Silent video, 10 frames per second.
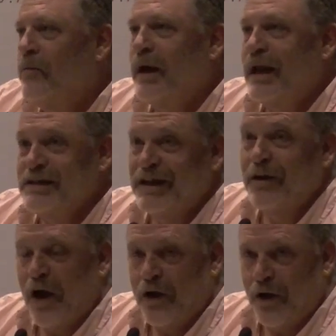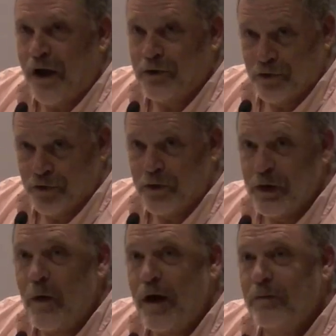But I said, are, are you sure
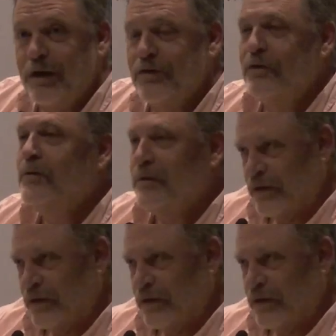you want me to?